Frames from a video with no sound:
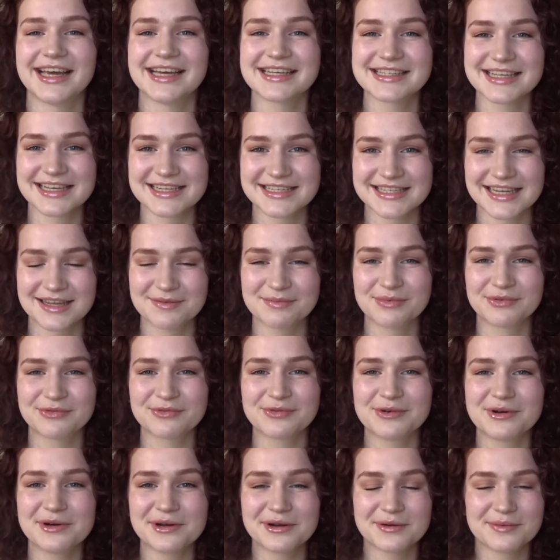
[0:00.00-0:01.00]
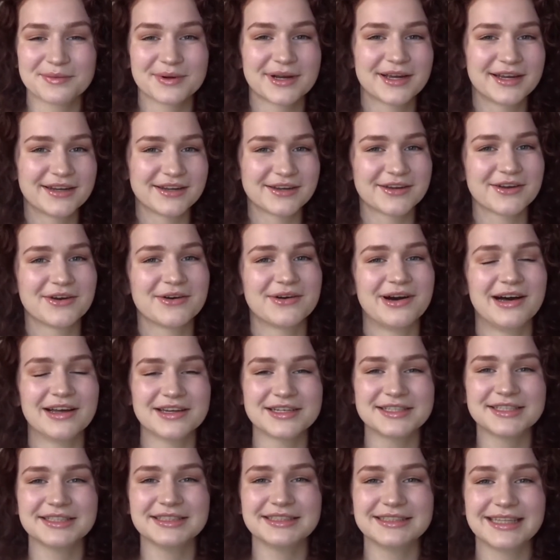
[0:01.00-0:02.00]
As I said before, we're gonna go
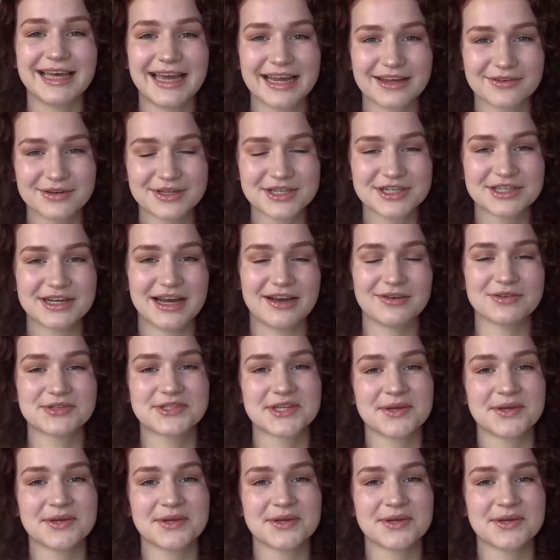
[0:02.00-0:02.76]
on to language now.